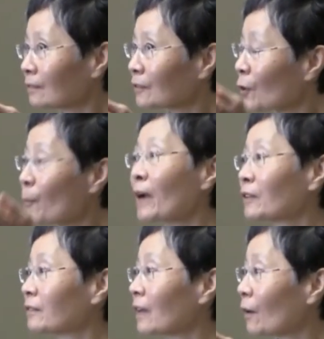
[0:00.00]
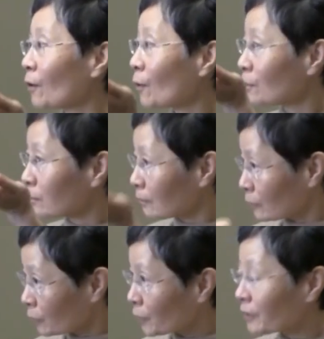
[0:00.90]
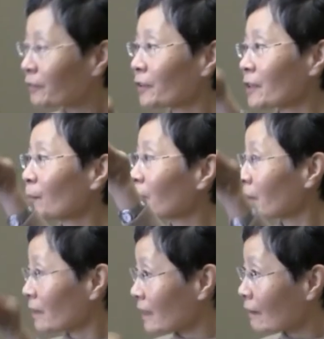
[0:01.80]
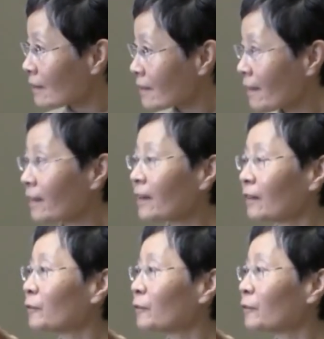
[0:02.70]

go back to their own root for some of the legalist thinking,